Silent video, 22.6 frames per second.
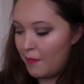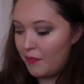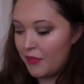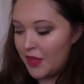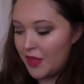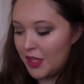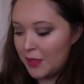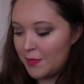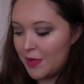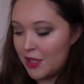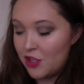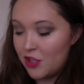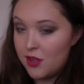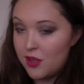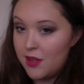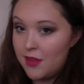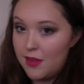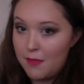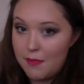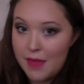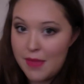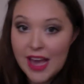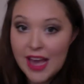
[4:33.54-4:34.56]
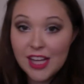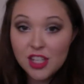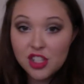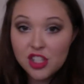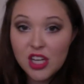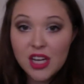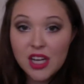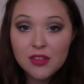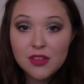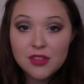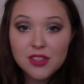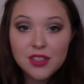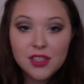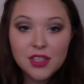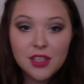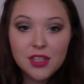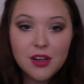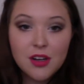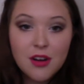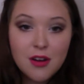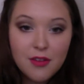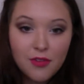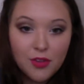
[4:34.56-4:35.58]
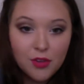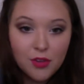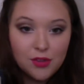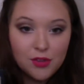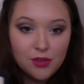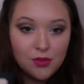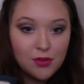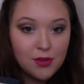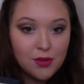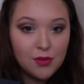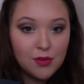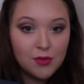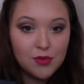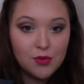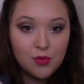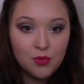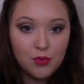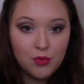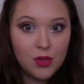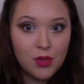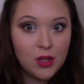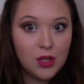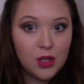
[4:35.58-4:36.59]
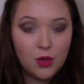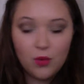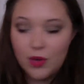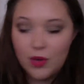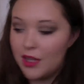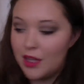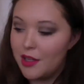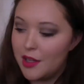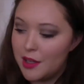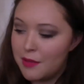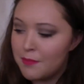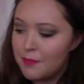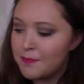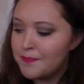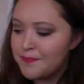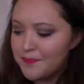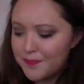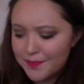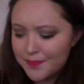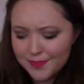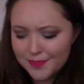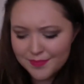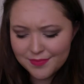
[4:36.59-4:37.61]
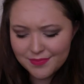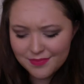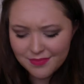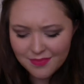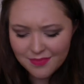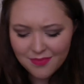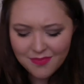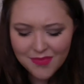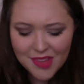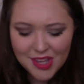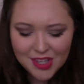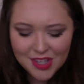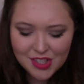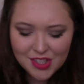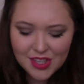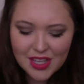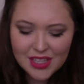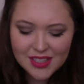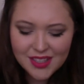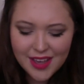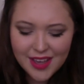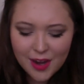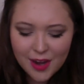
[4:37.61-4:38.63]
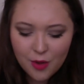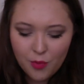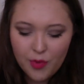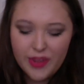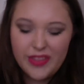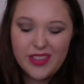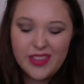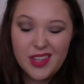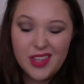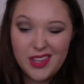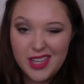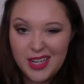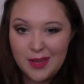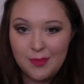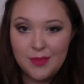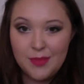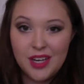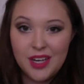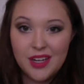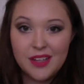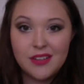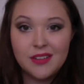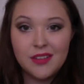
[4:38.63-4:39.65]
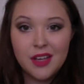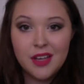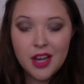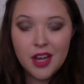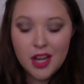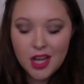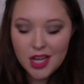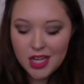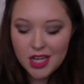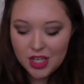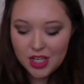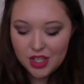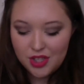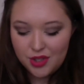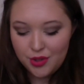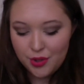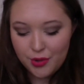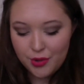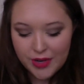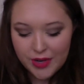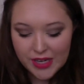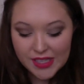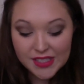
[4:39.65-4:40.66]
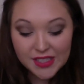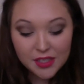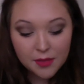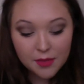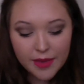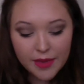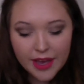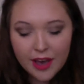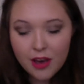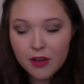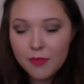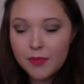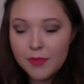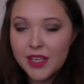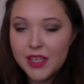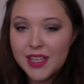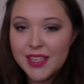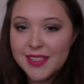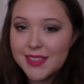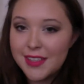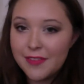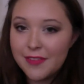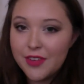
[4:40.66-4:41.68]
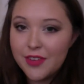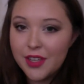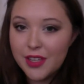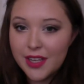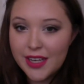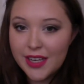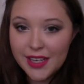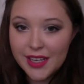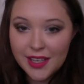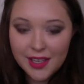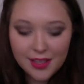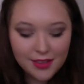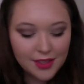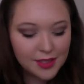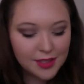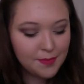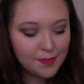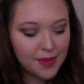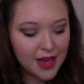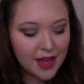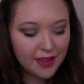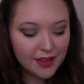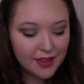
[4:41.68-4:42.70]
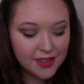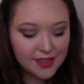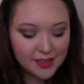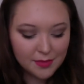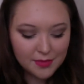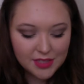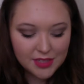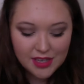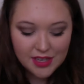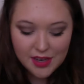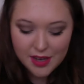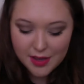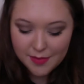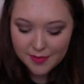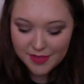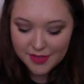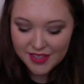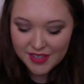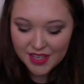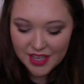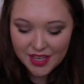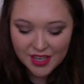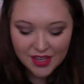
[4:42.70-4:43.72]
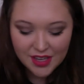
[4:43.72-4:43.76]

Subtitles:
especially the matte shadows in here. They'll do those really quickly. So that's kind of one thing that I'm not too crazy about, because I feel like this palette sometimes